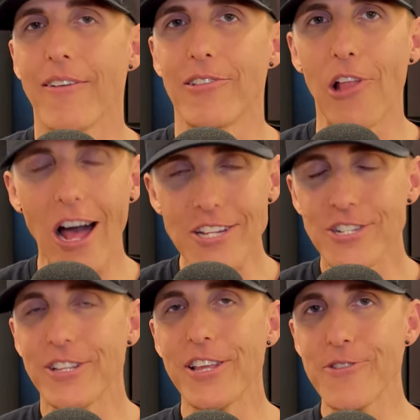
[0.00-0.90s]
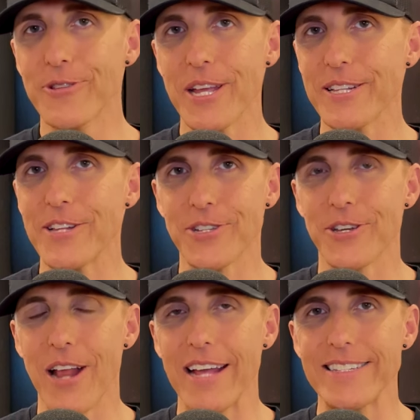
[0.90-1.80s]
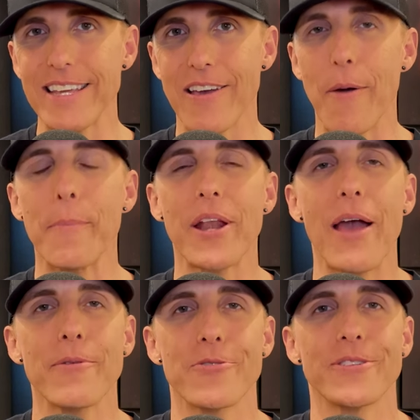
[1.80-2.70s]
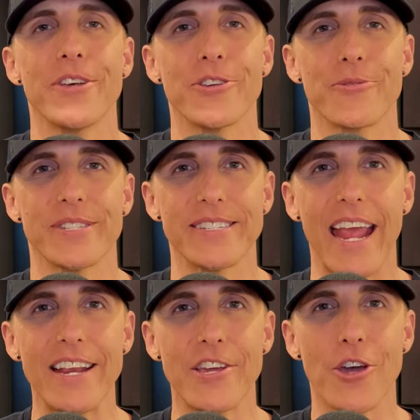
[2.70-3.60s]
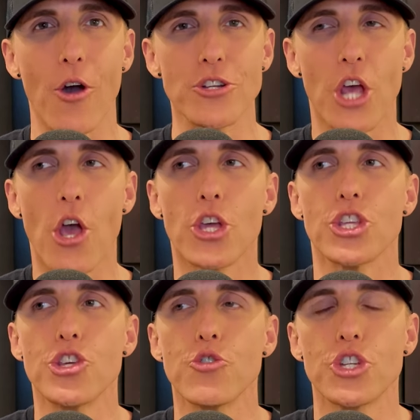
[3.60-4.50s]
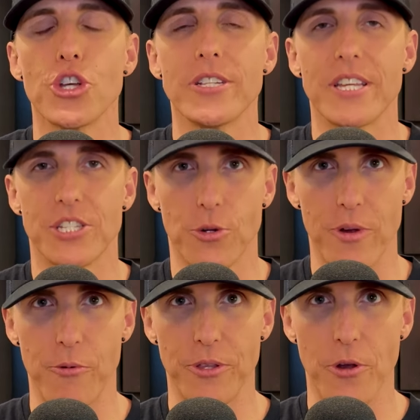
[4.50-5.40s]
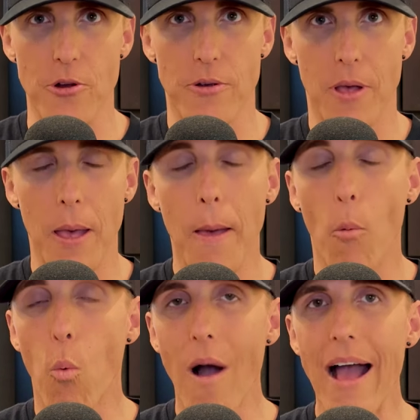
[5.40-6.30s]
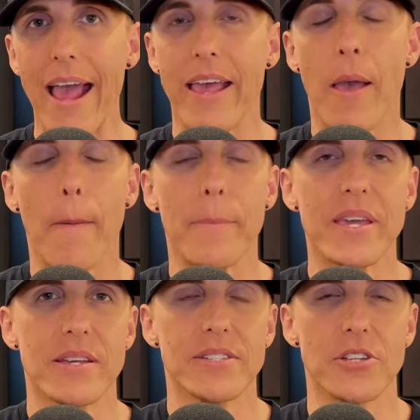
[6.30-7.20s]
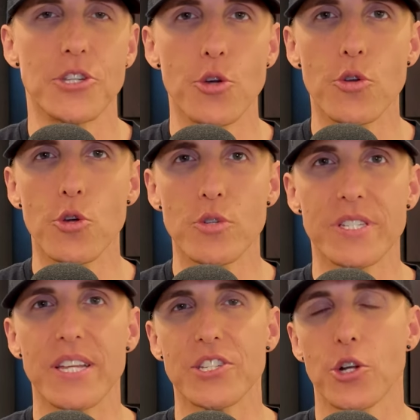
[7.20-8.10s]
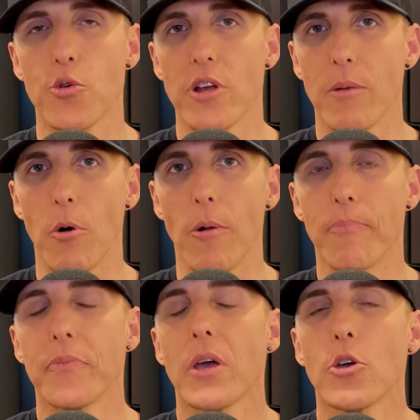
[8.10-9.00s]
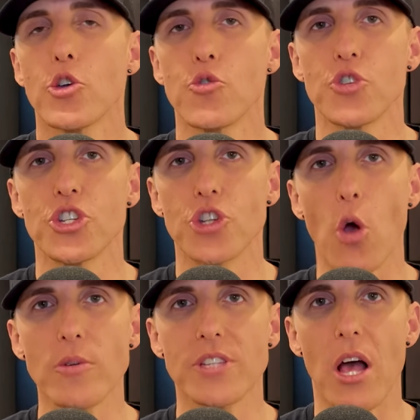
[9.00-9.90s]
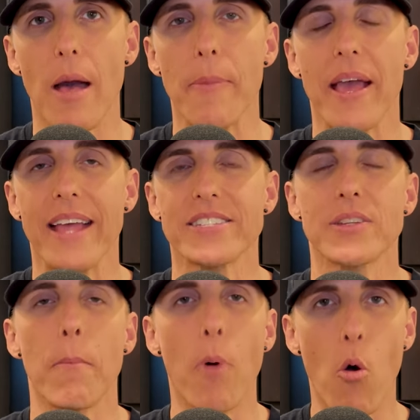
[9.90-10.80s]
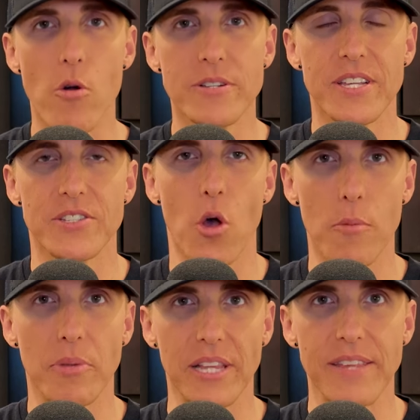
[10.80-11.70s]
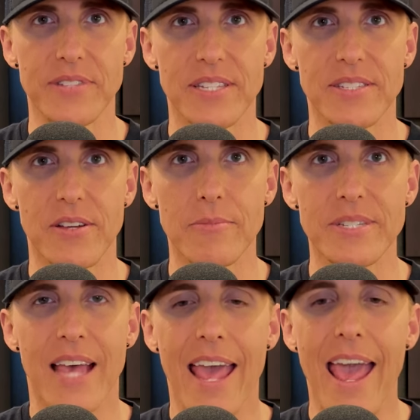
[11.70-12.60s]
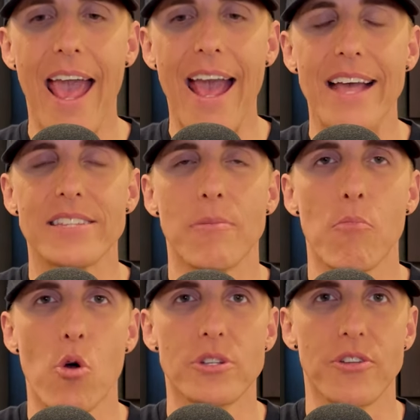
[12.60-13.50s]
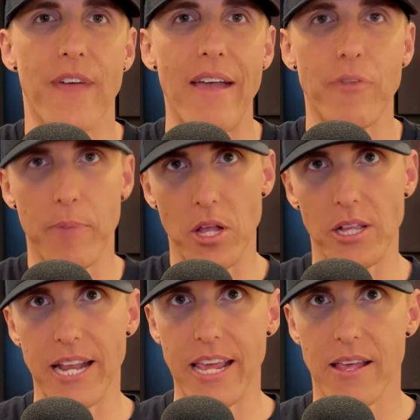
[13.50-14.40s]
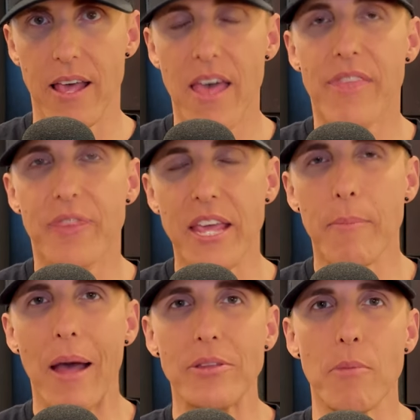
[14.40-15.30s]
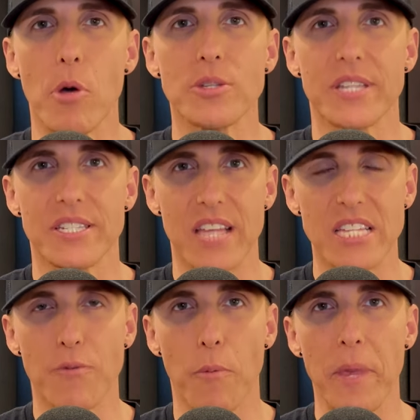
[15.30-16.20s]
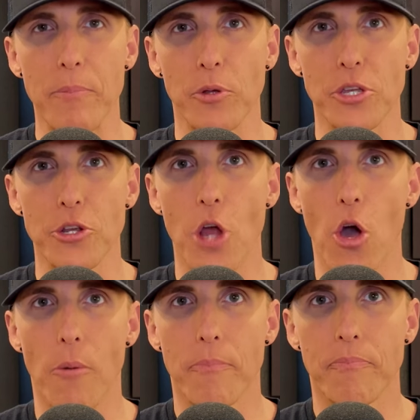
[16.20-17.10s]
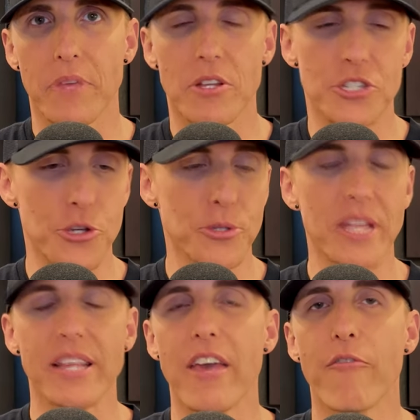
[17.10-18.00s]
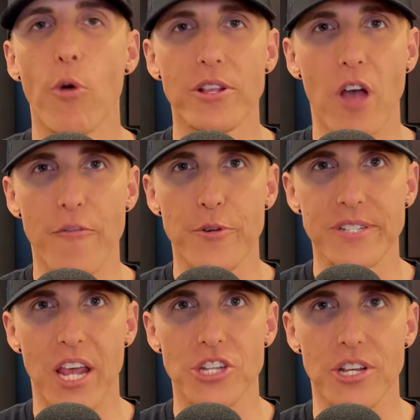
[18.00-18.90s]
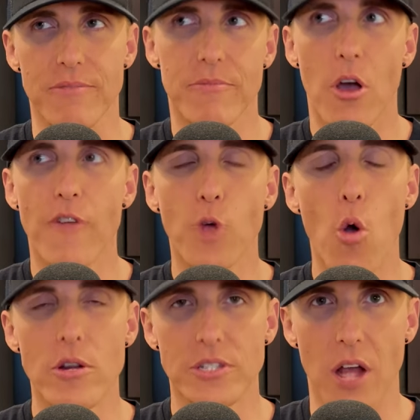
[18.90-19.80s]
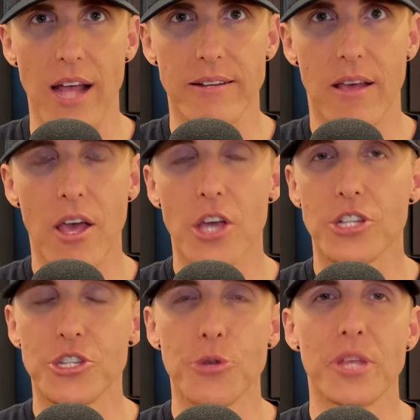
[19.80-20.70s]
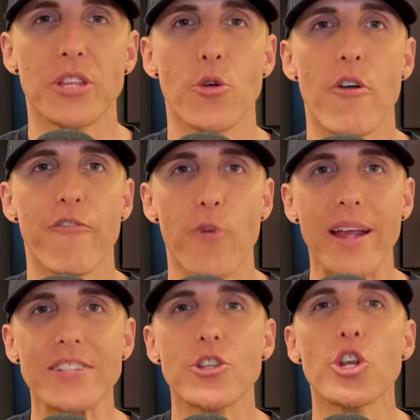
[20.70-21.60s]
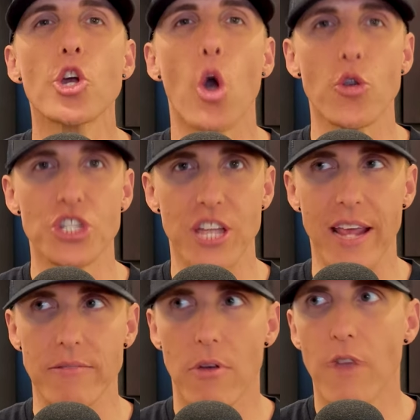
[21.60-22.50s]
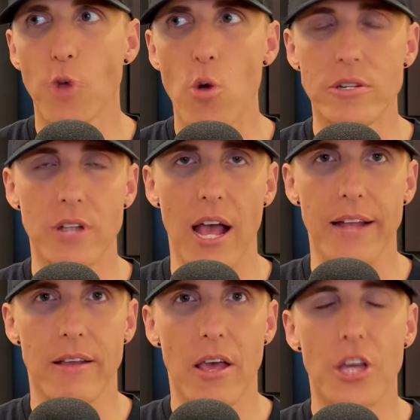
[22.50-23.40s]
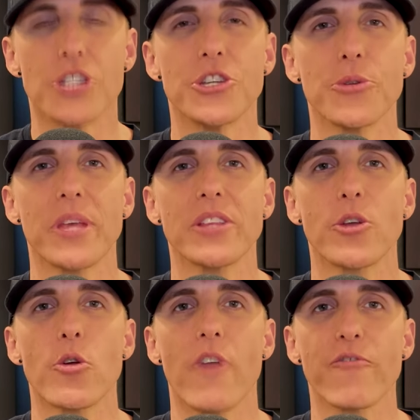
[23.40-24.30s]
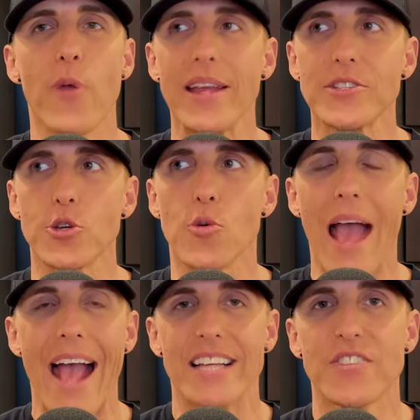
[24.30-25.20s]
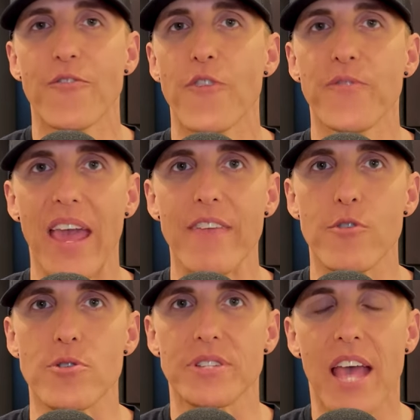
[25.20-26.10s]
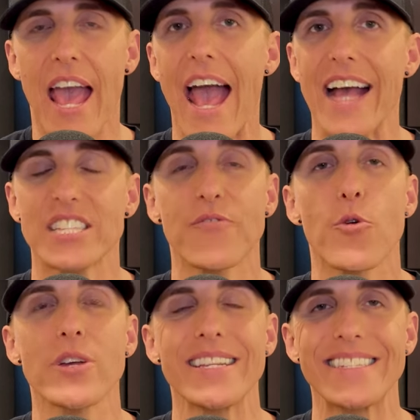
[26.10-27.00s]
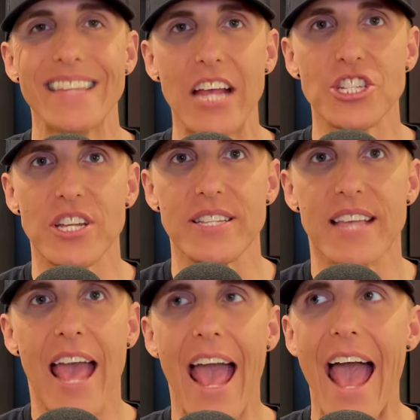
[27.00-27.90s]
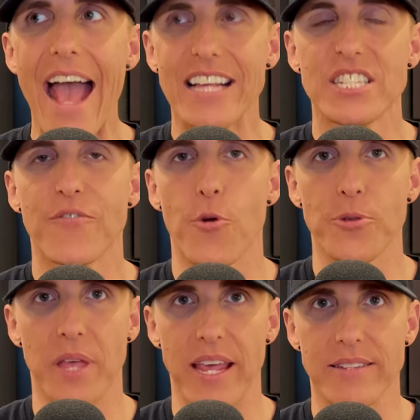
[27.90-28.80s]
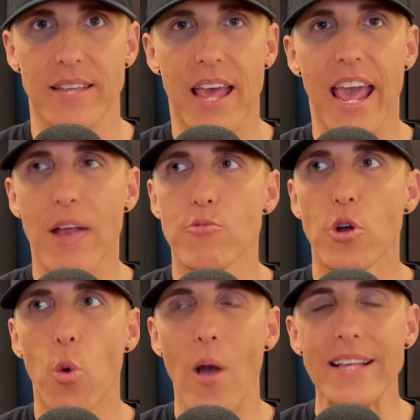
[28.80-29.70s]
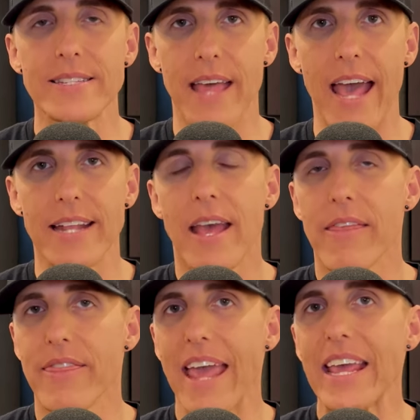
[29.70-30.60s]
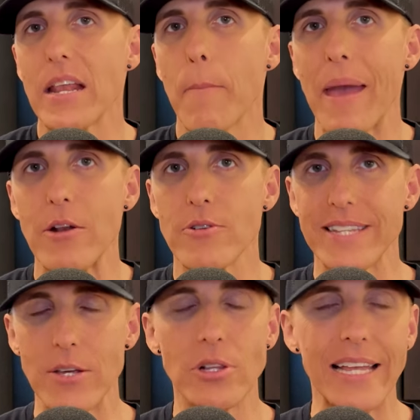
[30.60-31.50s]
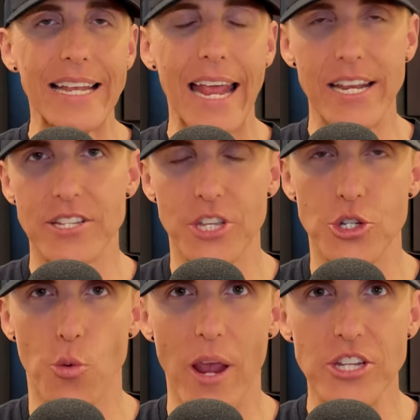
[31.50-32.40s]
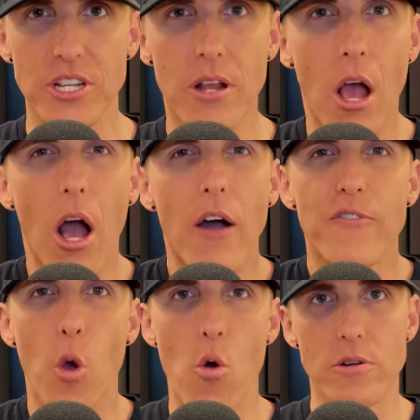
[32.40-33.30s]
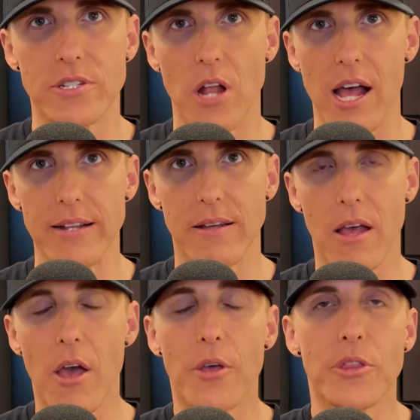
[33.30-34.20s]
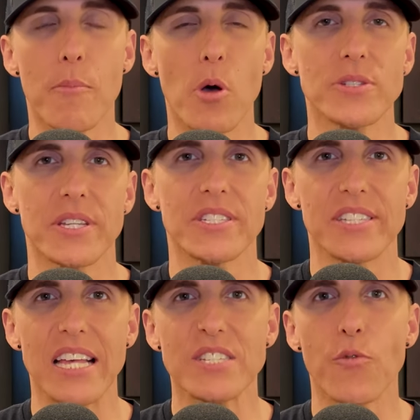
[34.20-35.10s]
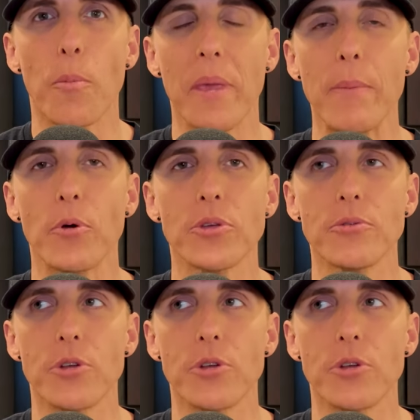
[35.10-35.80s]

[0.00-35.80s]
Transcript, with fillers: Logically, you think that's a good idea, but I'm here to tell you as a dating coach, you should disagree with her why? Because a dude who's disagreeable, who shows up and supports his own belief systems, has more survivability. Think about the most successful people you know. Do you think they avoid confrontation? Of course not. Do you think they're afraid to negotiate? Of course not. Do you think they're afraid to ask for favors, ask for concessions, ask for things, and request that they get a better deal in any situation? Of course not. The most successful people you